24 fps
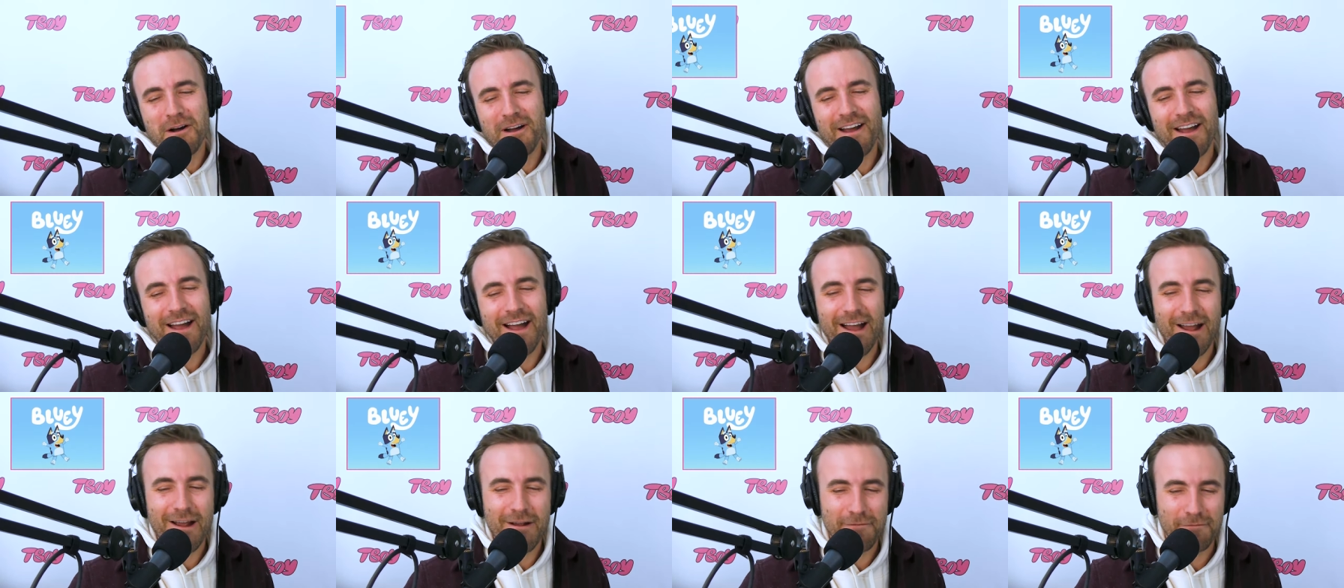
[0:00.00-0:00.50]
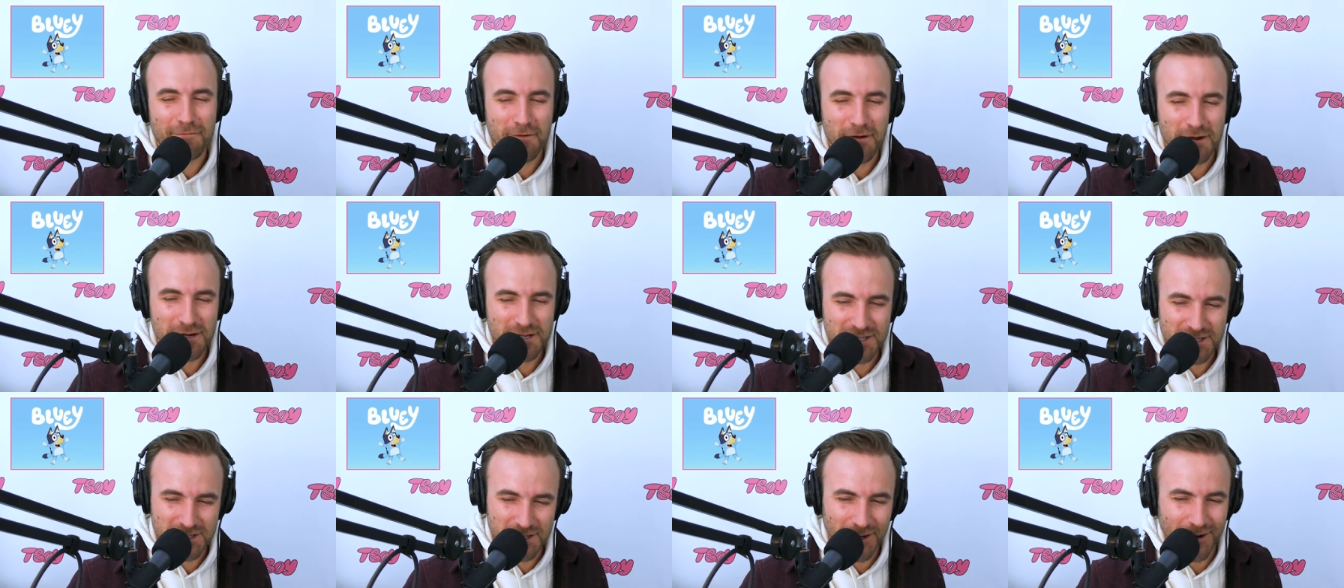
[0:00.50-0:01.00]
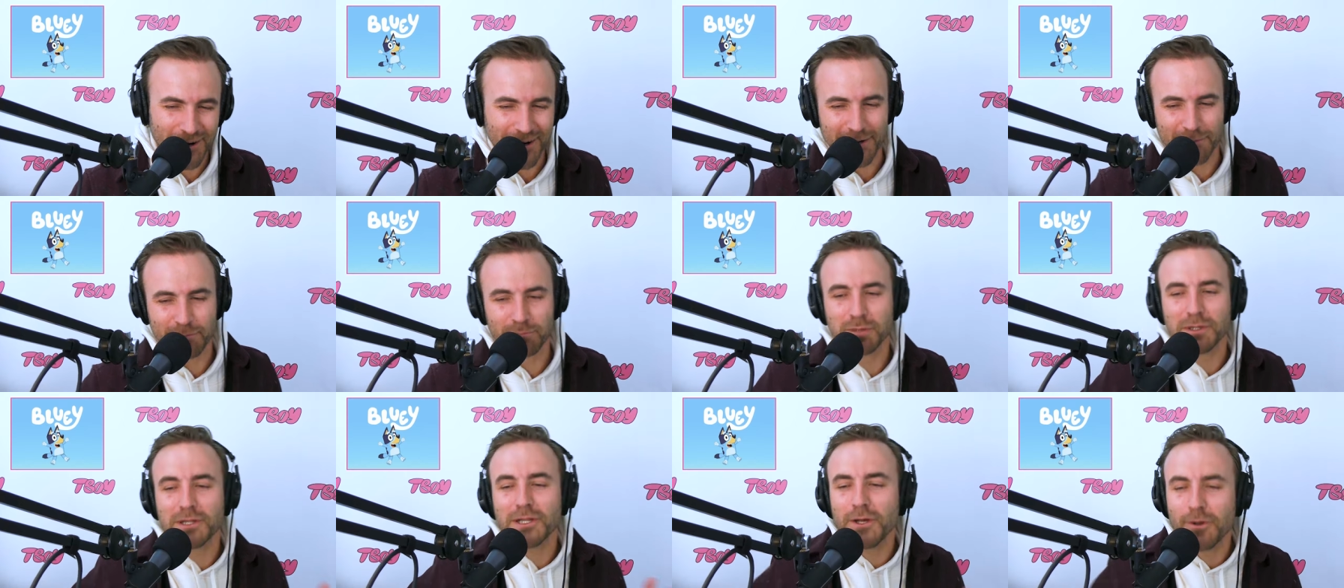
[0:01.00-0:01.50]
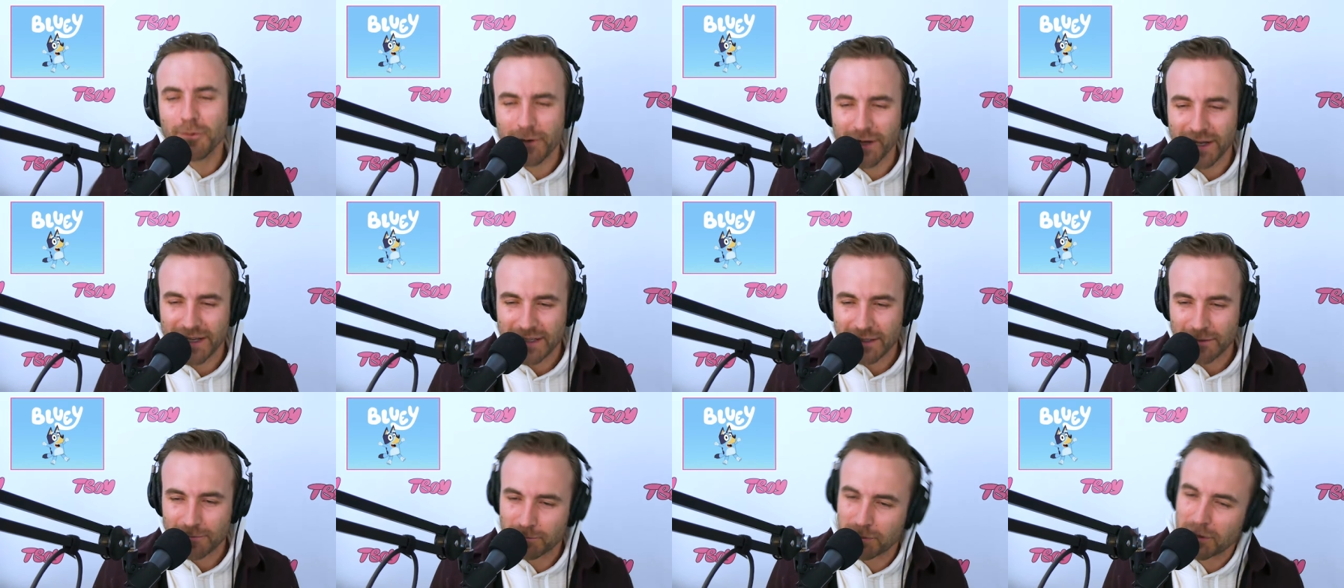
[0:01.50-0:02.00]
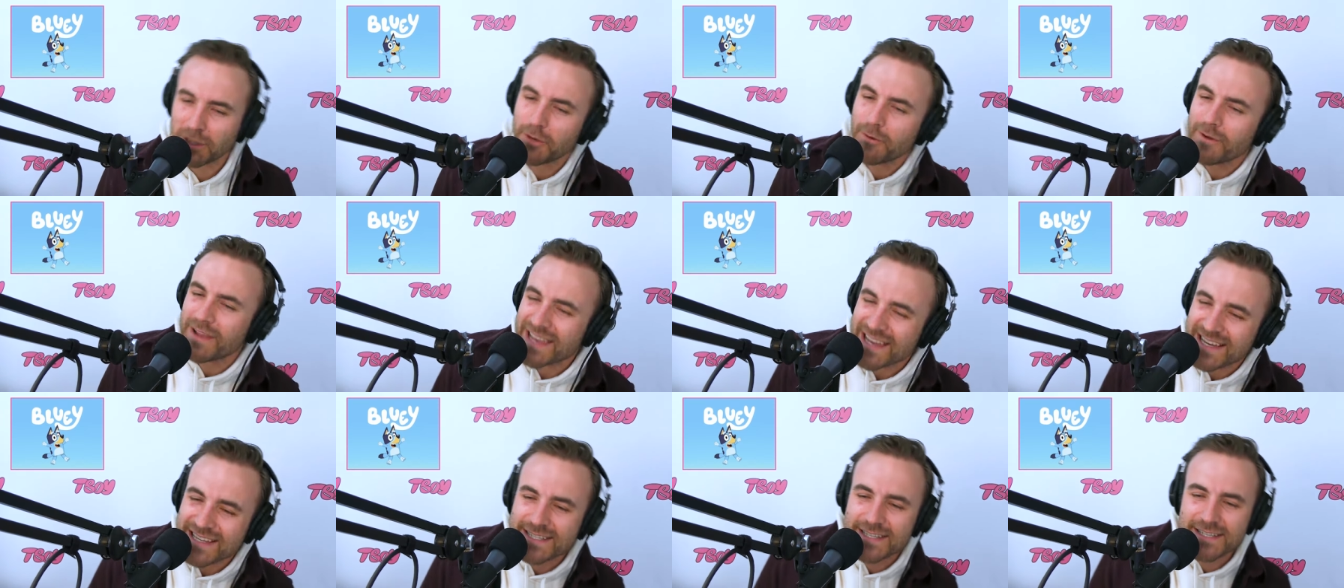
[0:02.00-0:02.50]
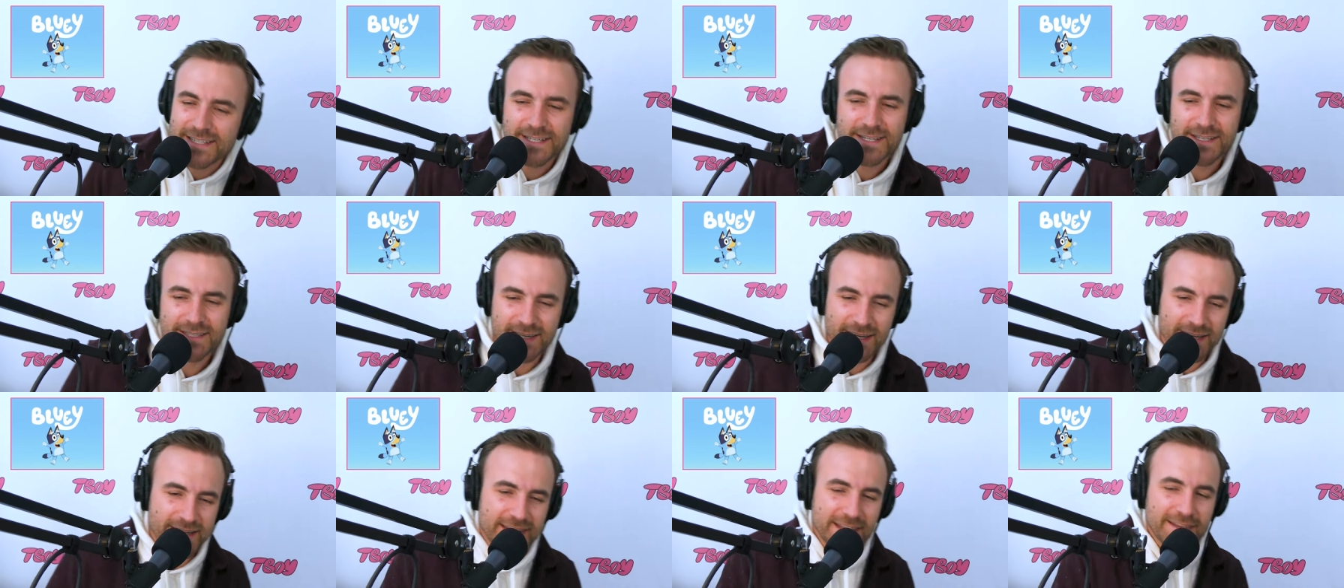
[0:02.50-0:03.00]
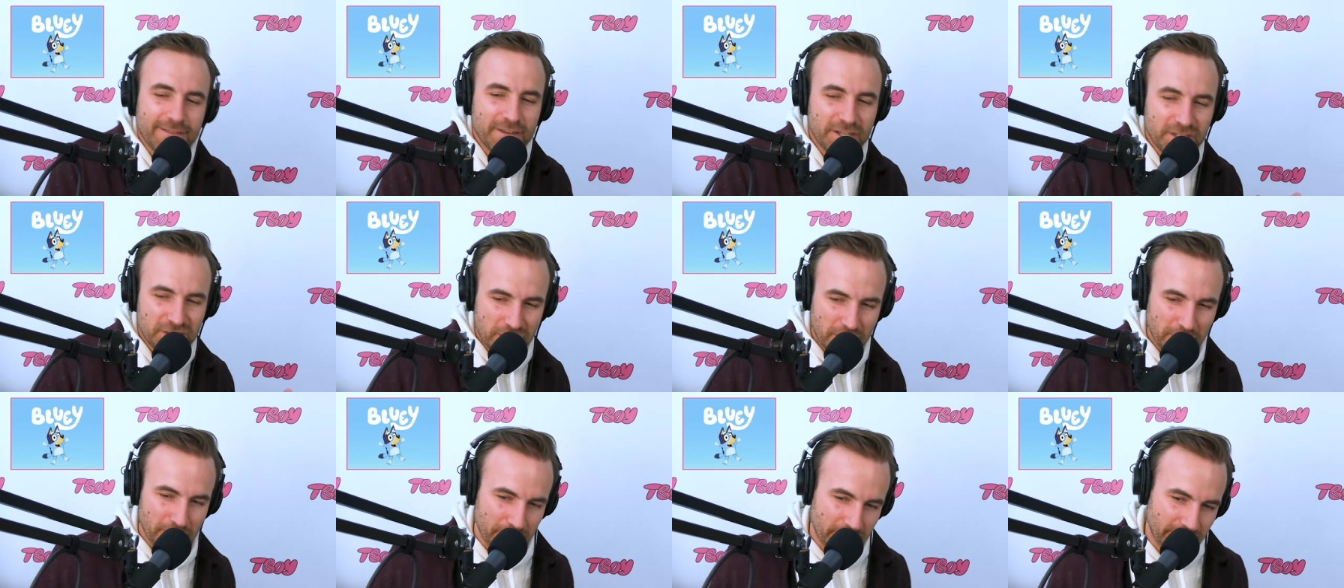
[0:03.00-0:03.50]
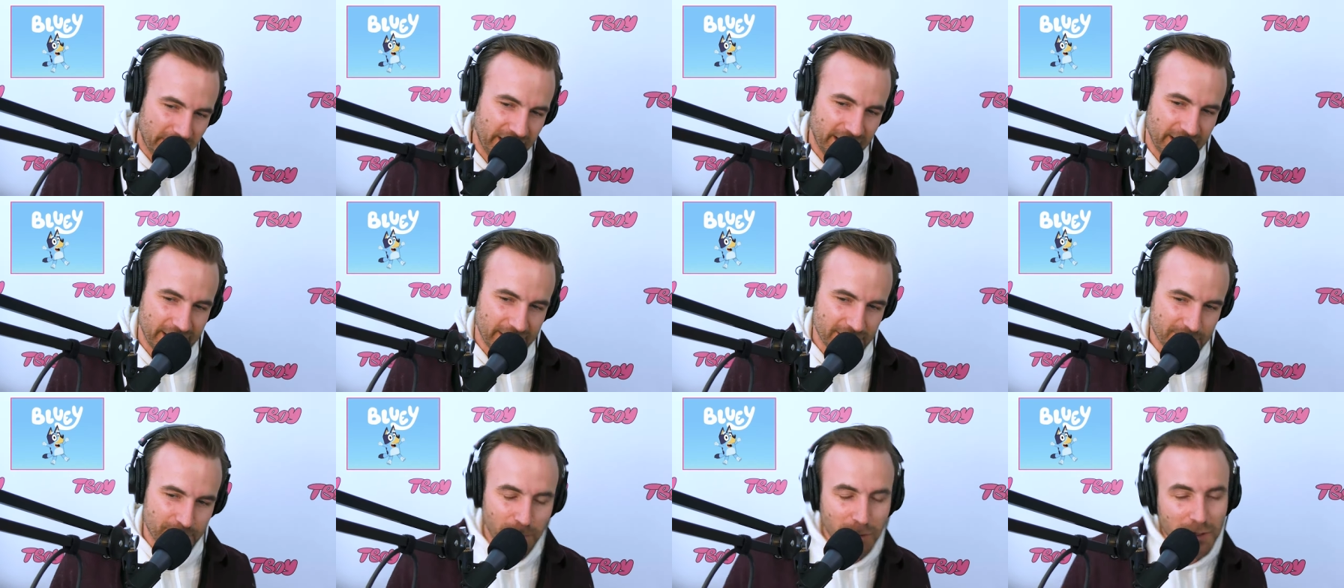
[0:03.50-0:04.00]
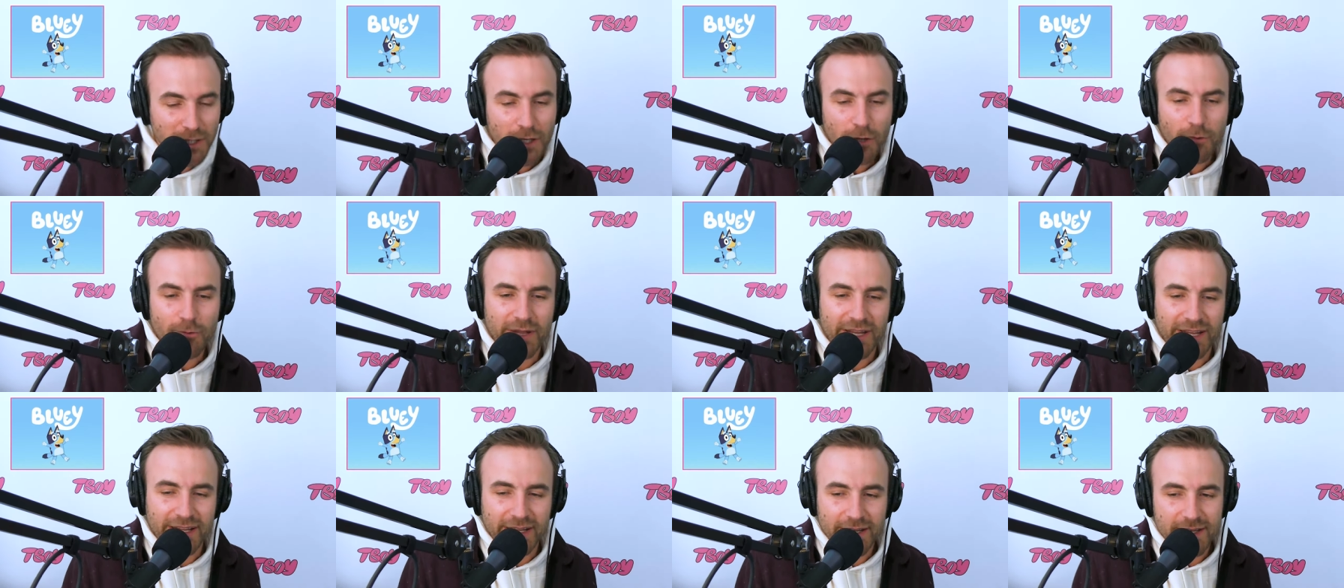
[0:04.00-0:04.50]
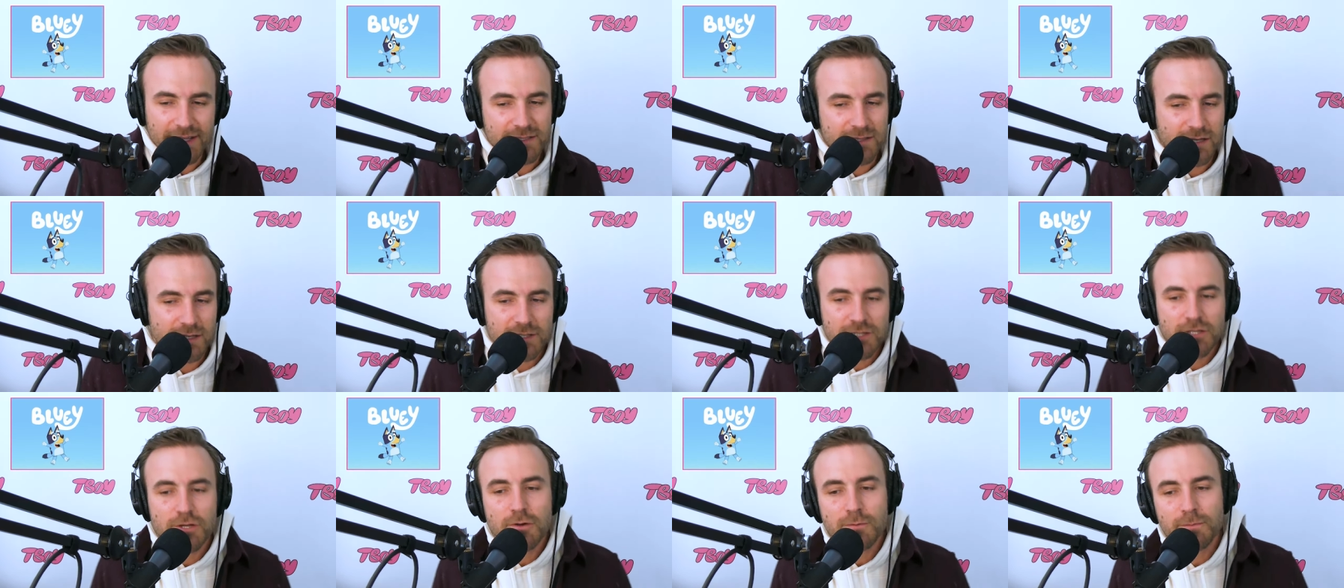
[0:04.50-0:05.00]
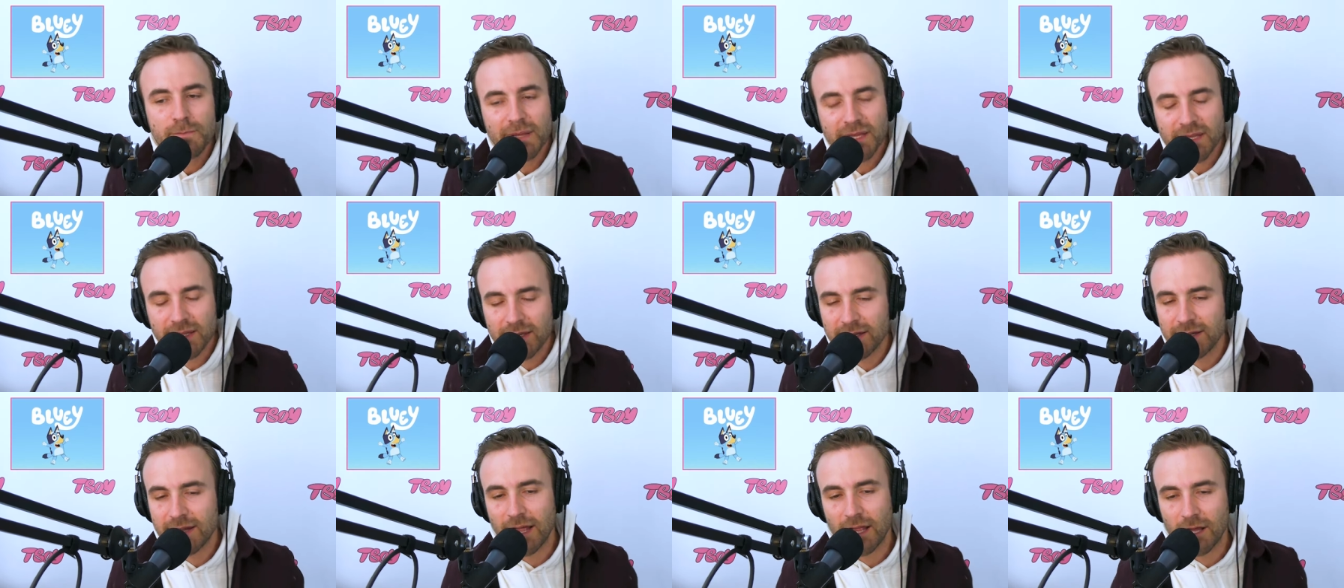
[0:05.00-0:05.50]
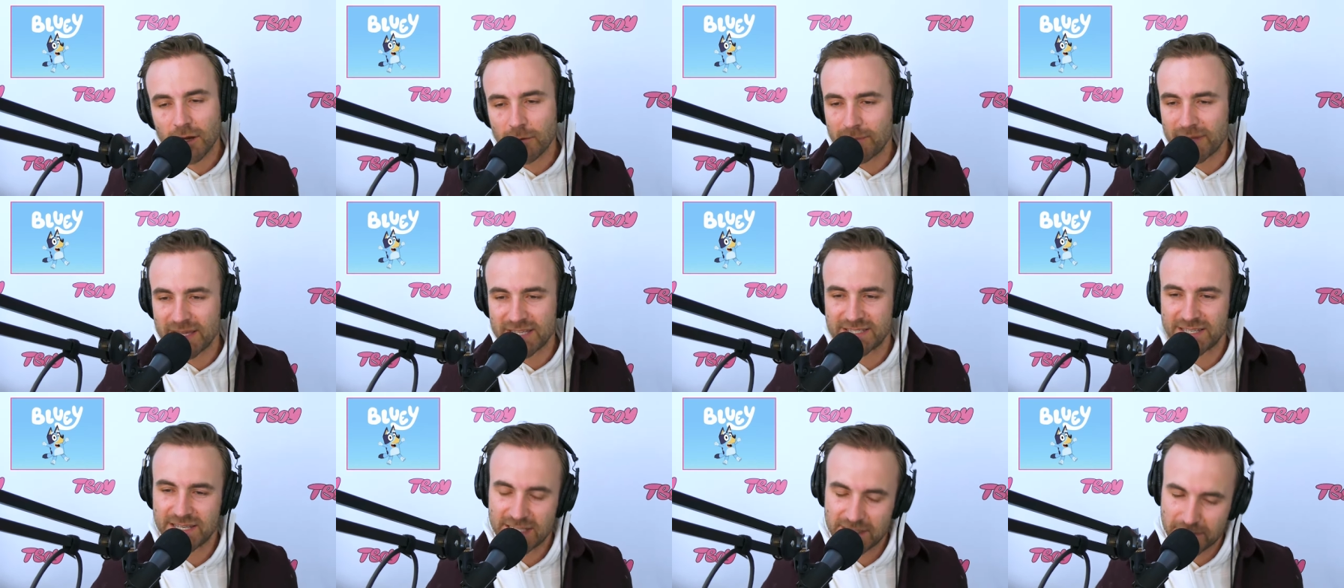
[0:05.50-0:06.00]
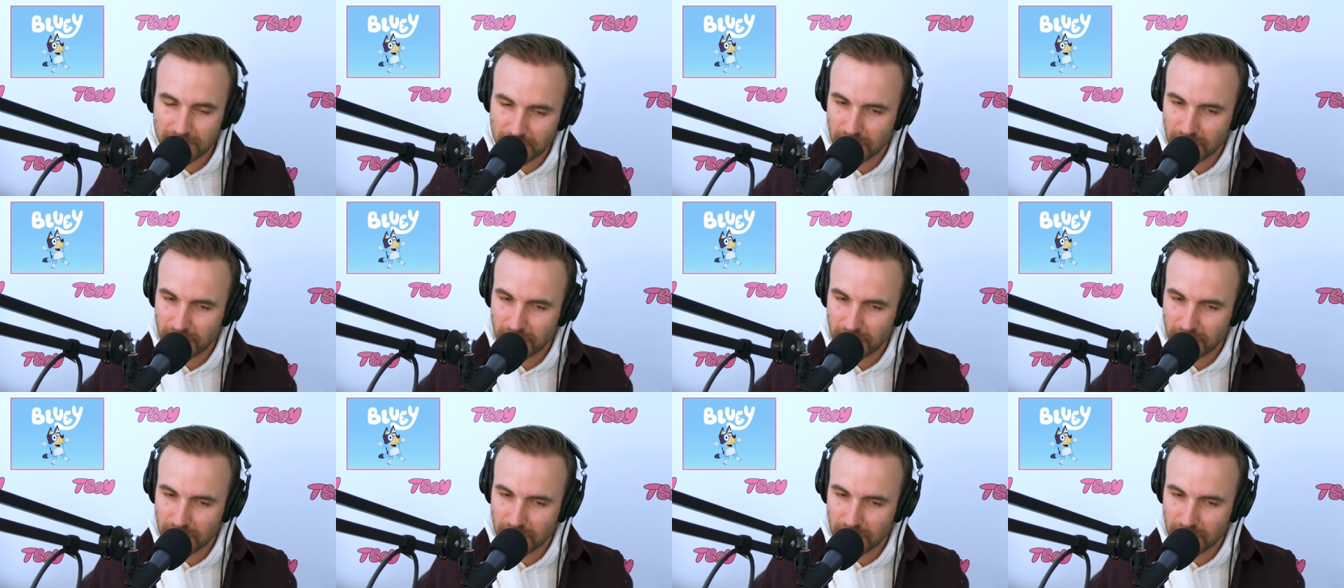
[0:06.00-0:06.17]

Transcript: our first story, Bluey. Bluey isn't just a TV show for kids. Bluey is a $2 billion business for